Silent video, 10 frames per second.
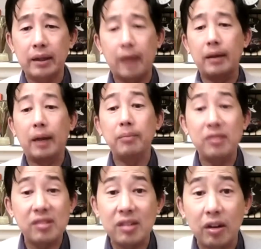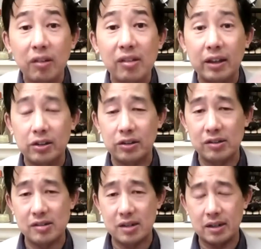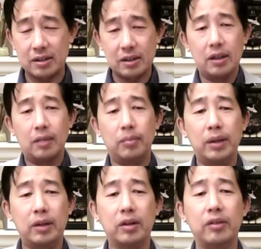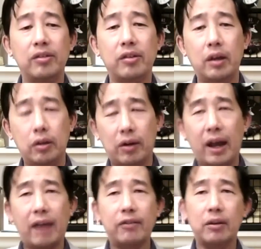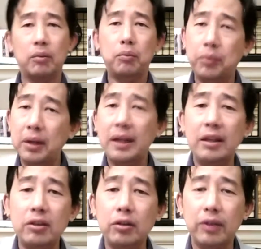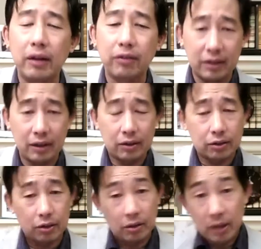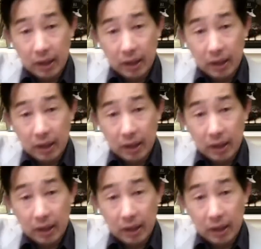I'm seriously interested, because I haven't really thought everything through